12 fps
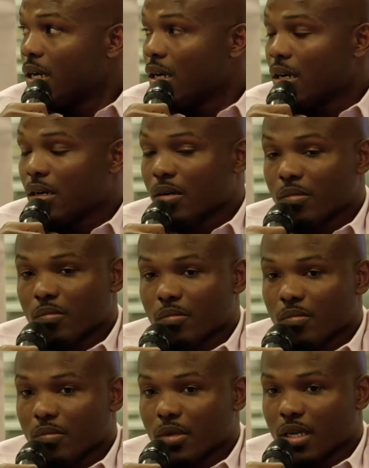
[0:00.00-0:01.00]

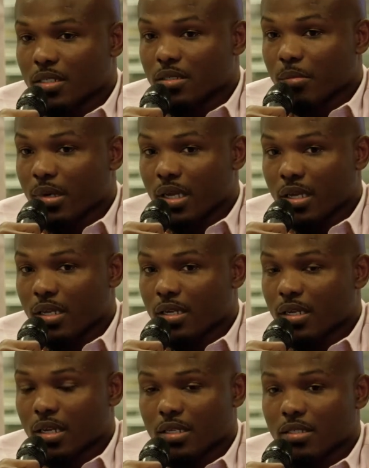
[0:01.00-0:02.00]
Um, as a
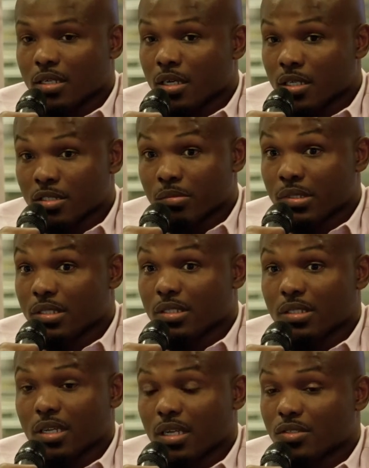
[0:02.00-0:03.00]
man, as a
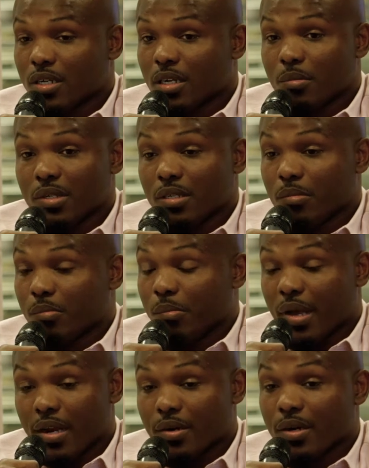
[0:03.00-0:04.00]
husband, I try to be
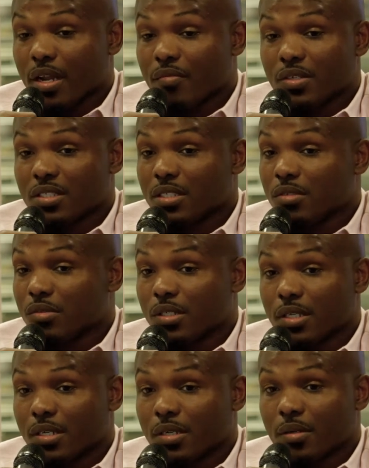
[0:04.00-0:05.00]
better every single
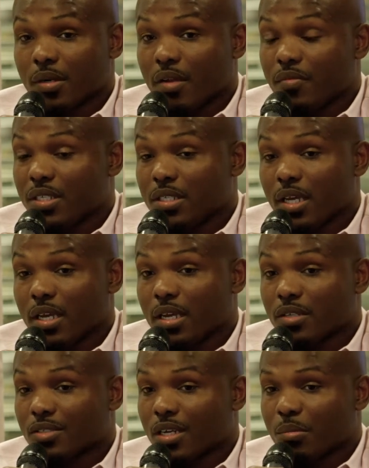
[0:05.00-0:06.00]
year. Every day,
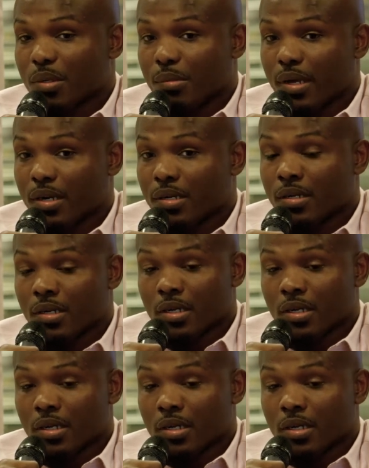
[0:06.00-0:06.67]
I try to be better.